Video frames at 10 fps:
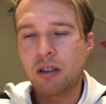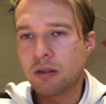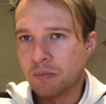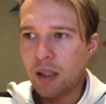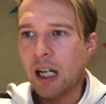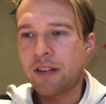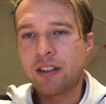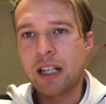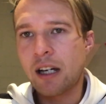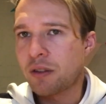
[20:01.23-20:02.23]
So
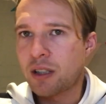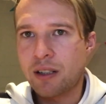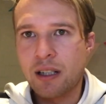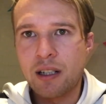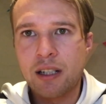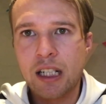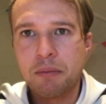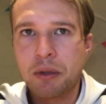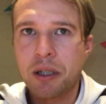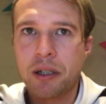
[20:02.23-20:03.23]
after that, I was just in the
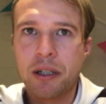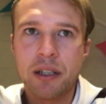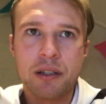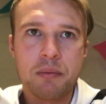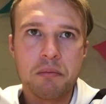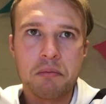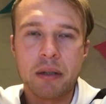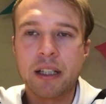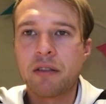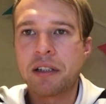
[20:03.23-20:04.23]
team, you know, and
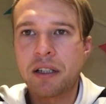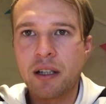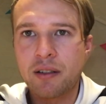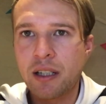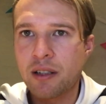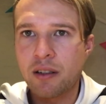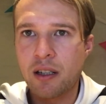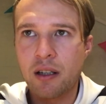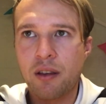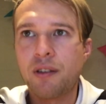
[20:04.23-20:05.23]
played the rest of the season
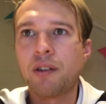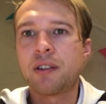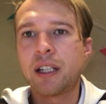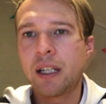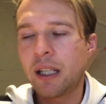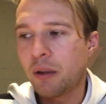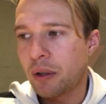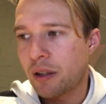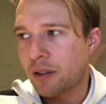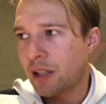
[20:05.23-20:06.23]
in the third tier here
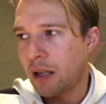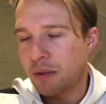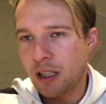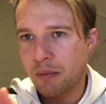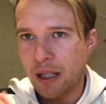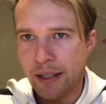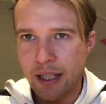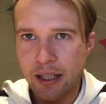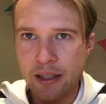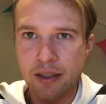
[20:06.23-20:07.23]
with the same team,
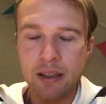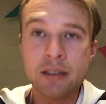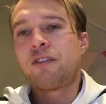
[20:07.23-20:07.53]
Achilles.